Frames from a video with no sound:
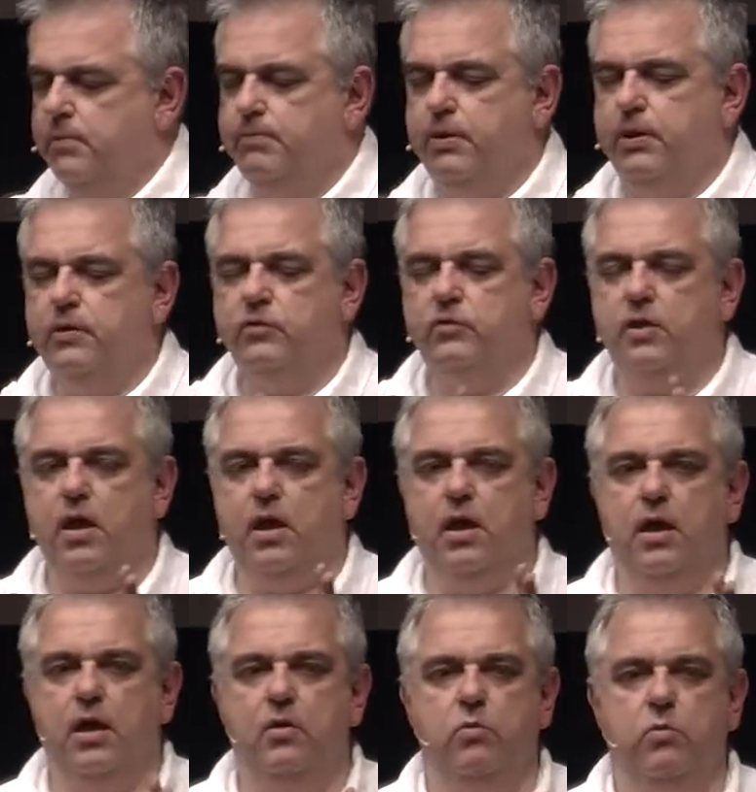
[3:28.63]
But it's that
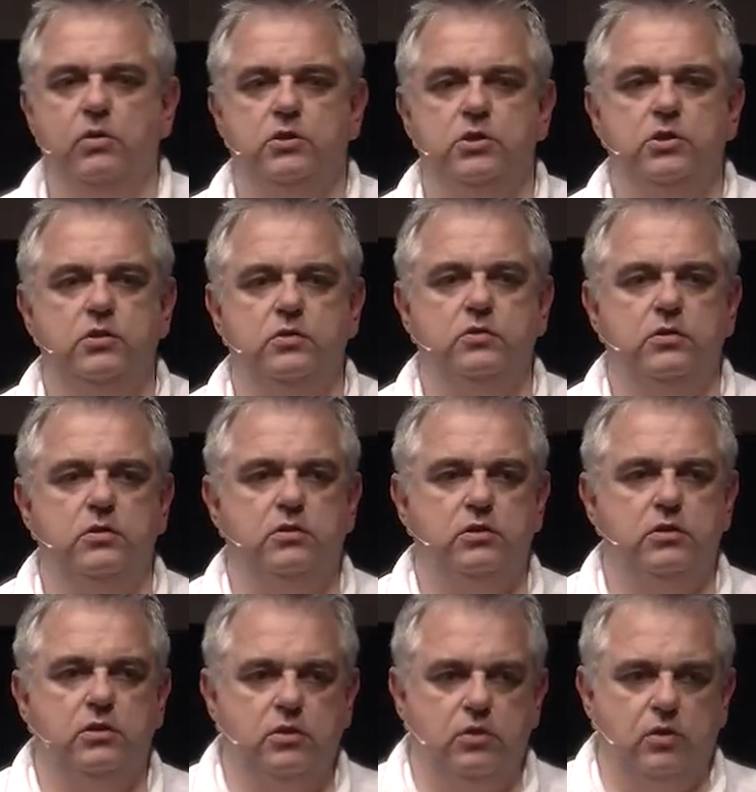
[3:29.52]
I want you to
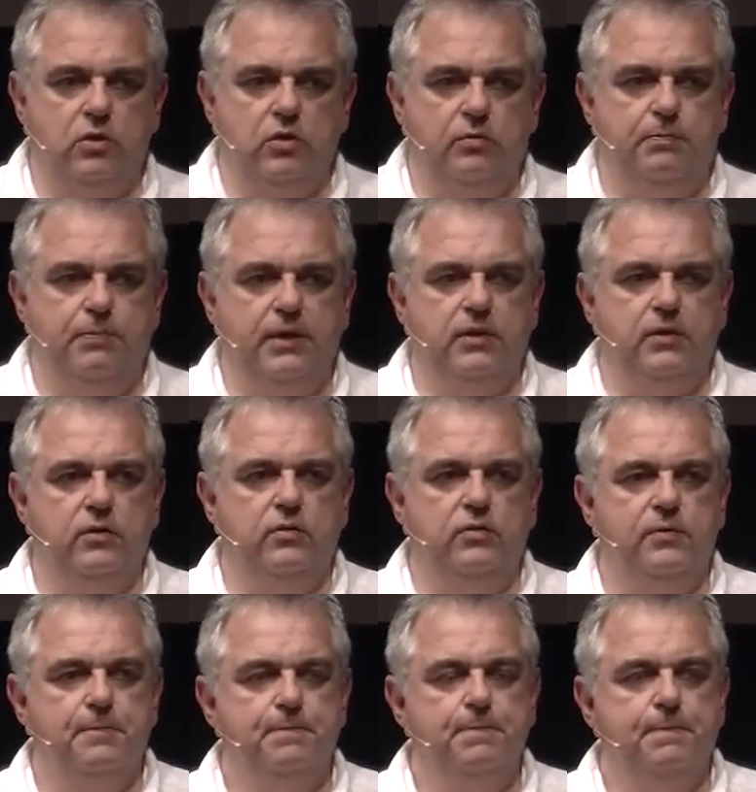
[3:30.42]
look good
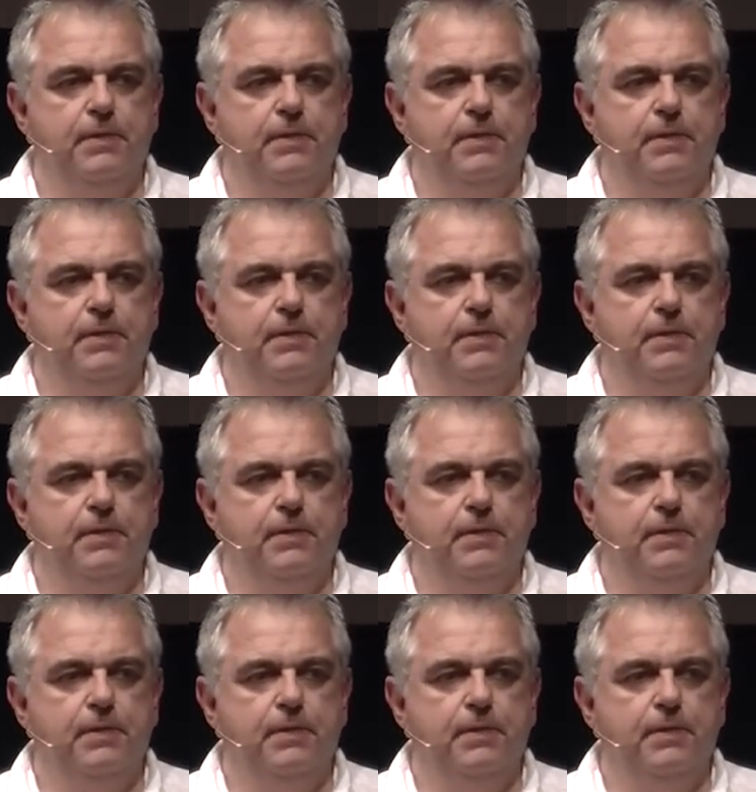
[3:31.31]
because,